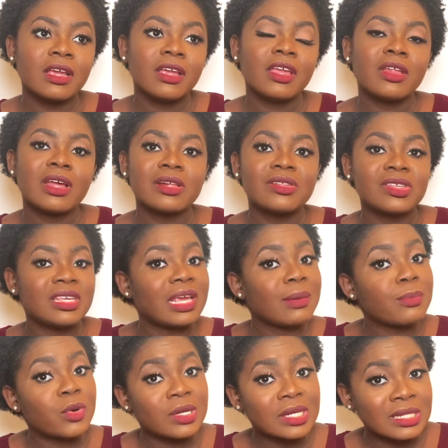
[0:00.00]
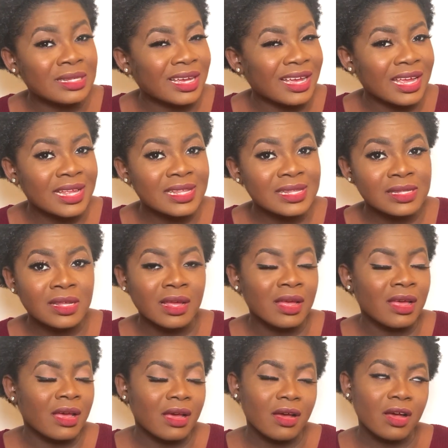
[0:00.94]
in order to get monetized,
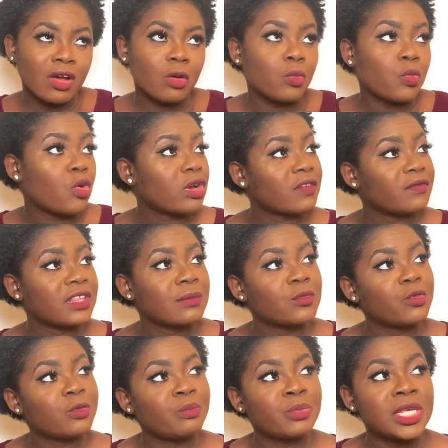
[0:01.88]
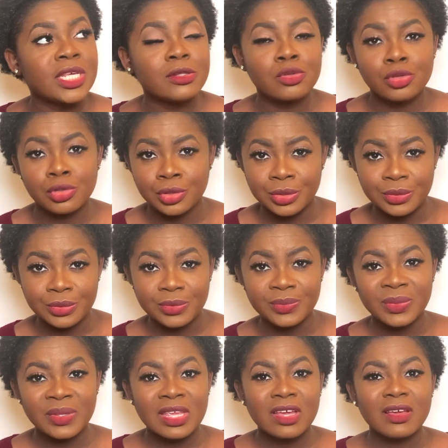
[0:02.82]
one of them would be
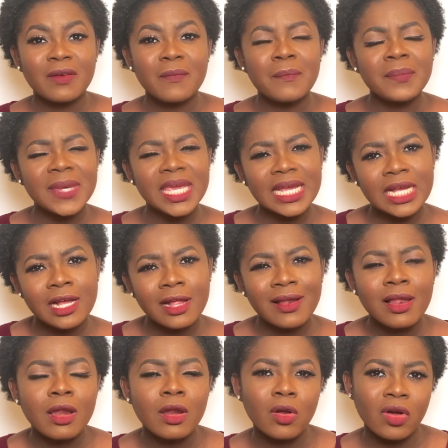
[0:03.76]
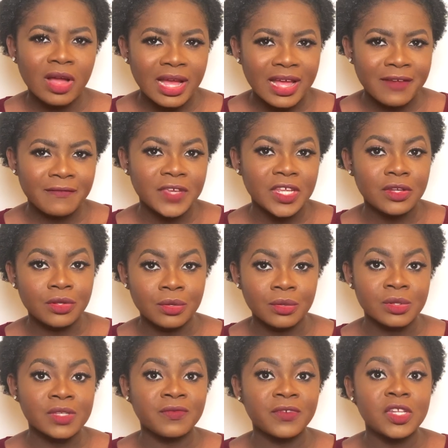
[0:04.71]
to make longer
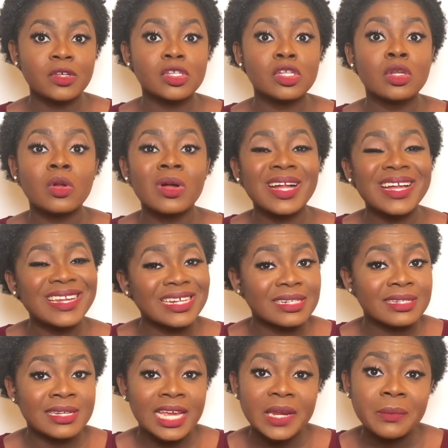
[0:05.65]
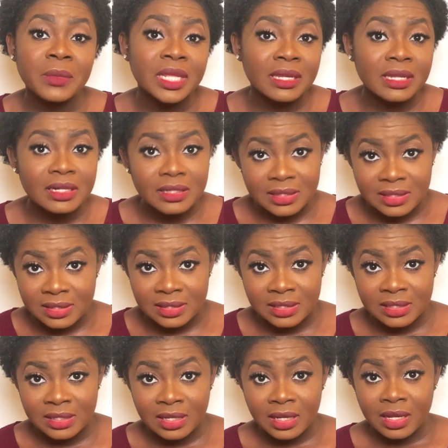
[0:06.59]
videos longer than 10
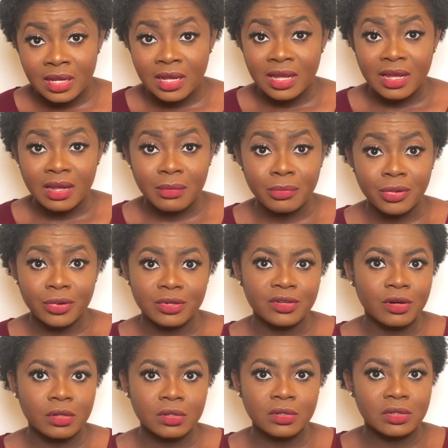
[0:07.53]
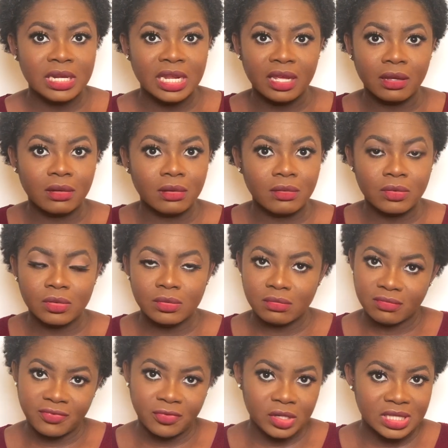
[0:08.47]
minutes, but not like
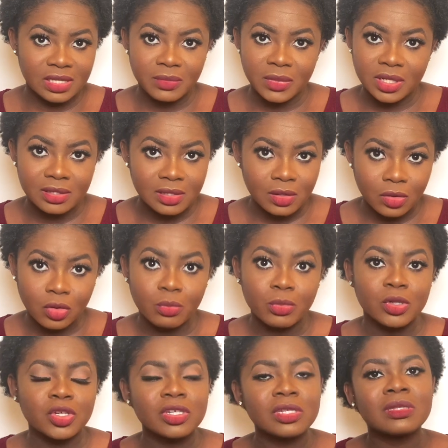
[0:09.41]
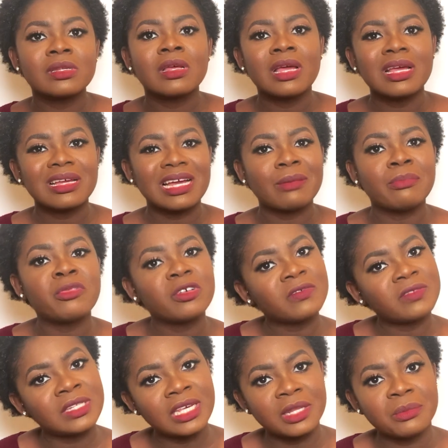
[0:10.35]
40 minutes long, but just
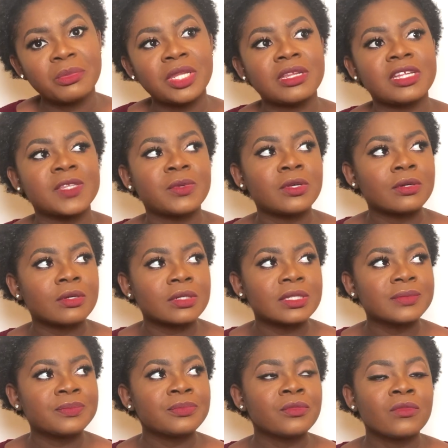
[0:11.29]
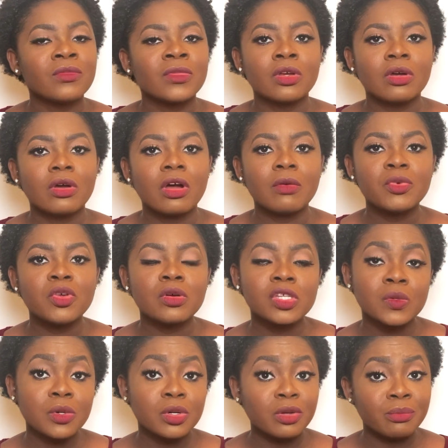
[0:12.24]
above 10 minutes, because you
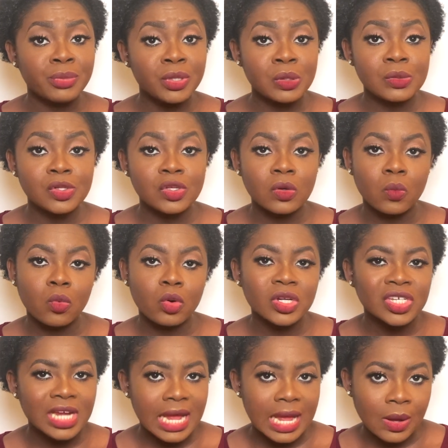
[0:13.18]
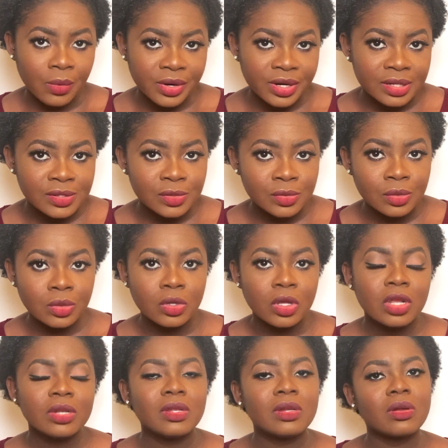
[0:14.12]
also want to build your watch hours. So
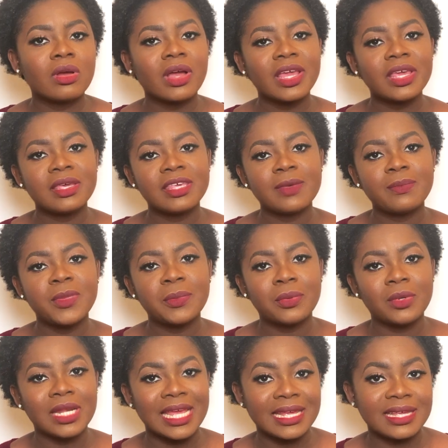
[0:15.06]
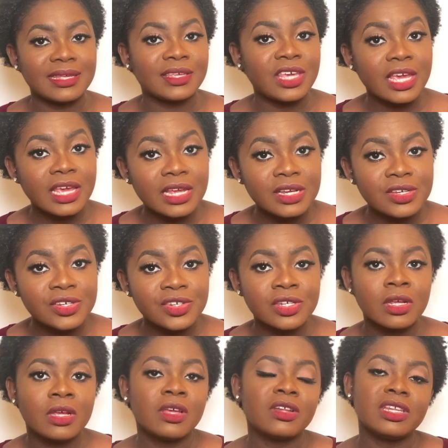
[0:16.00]
the longer you keep people
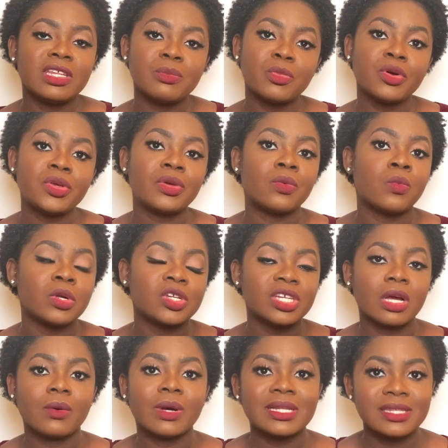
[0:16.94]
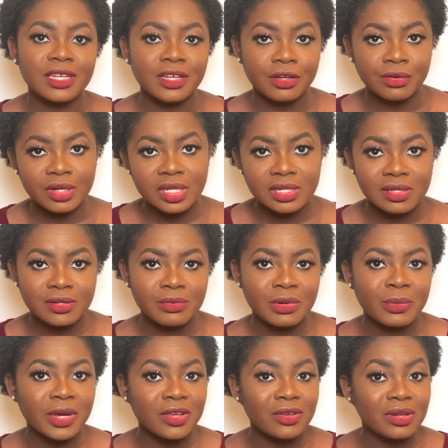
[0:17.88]
engaged, the more your watch hours increases.
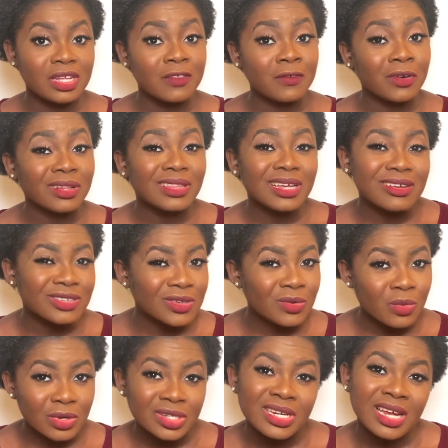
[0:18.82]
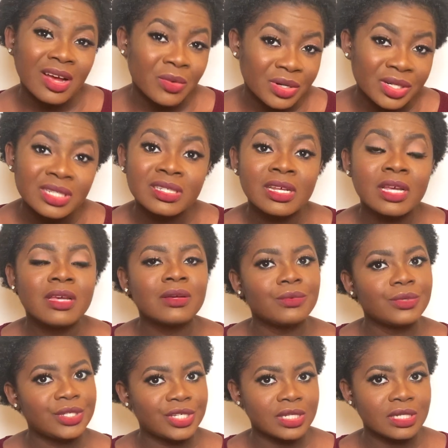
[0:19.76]
Remember, you need 4,000 watch hours,
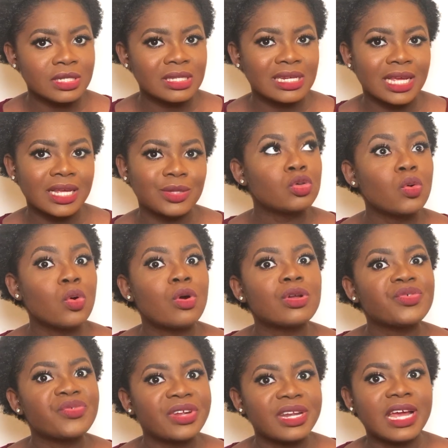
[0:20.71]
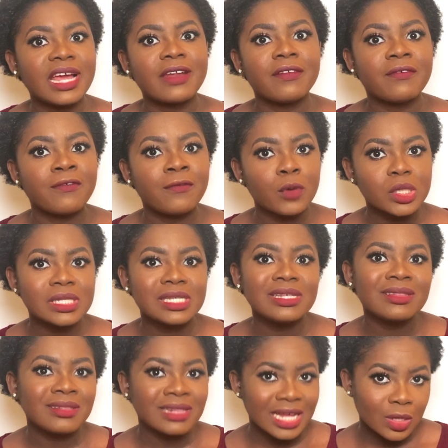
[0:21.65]
which is like
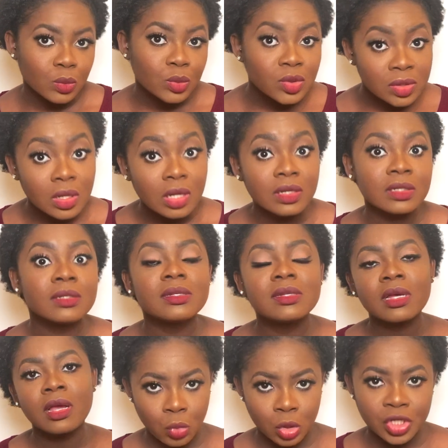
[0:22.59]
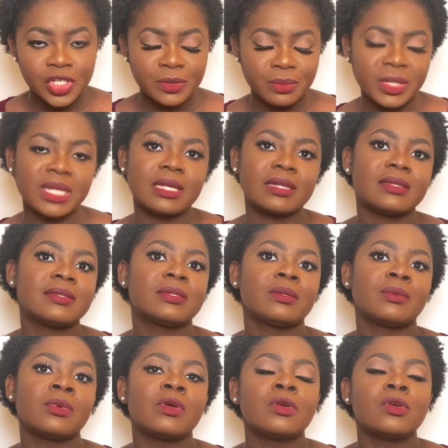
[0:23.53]
240,000 watch
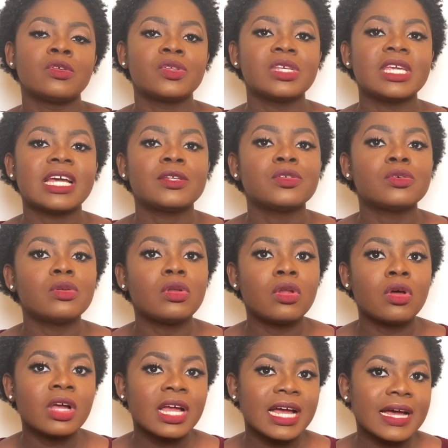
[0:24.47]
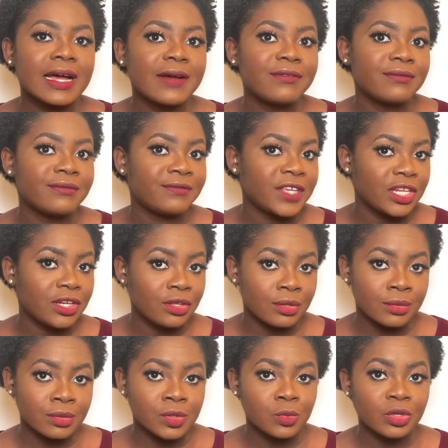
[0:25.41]
minutes. So yeah, so longer
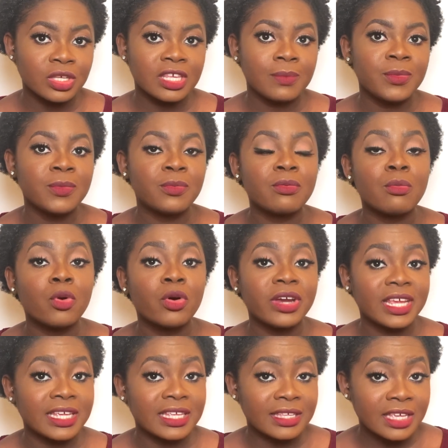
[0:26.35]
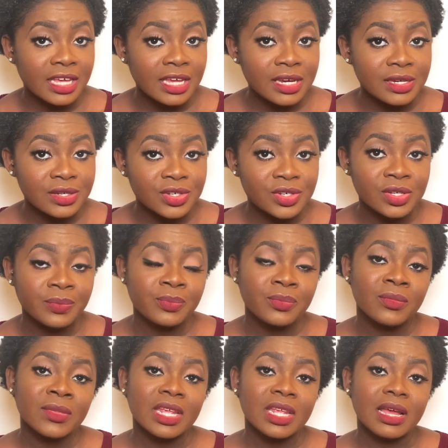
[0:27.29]
videos will keep people more engaged,
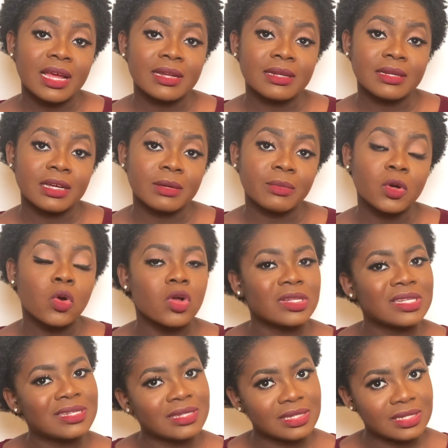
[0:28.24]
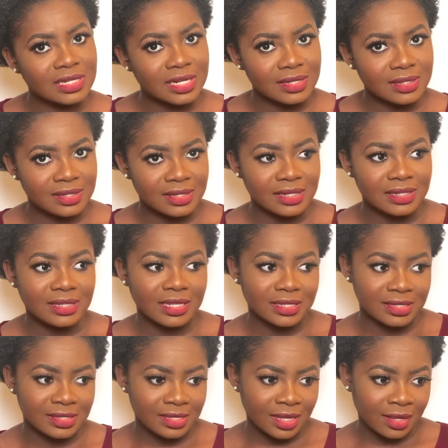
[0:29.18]
and consistency,
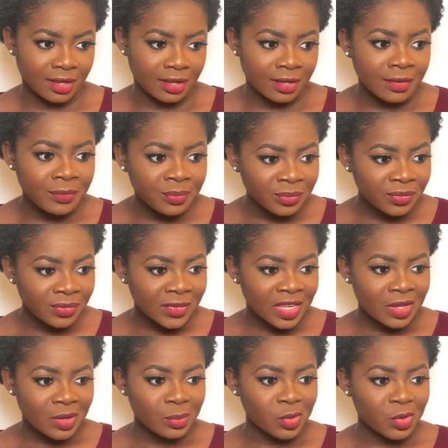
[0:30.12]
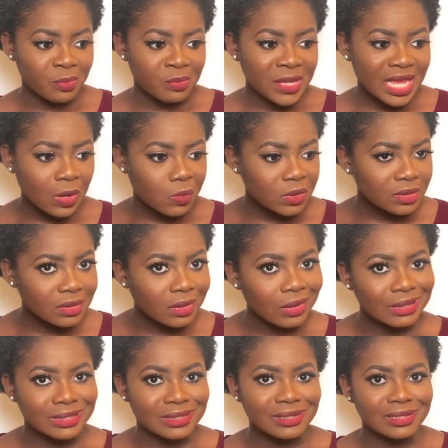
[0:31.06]
they say. But me, I wasn't
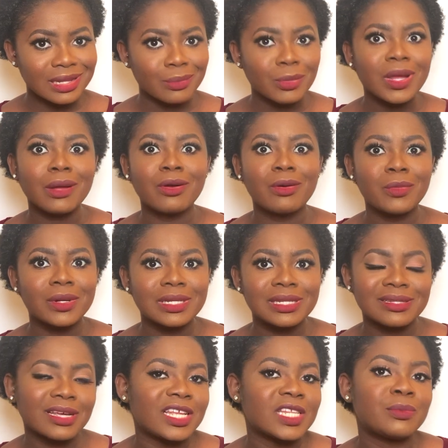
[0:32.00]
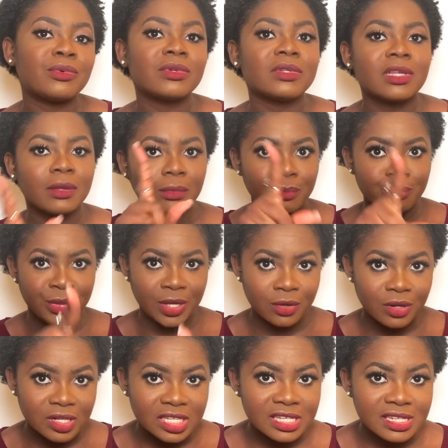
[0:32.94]
consistent, but I got monetized. But be
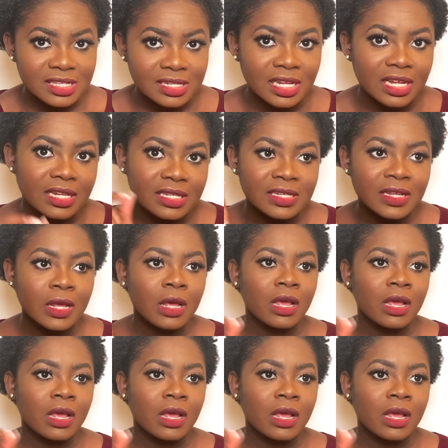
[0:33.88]
consistent.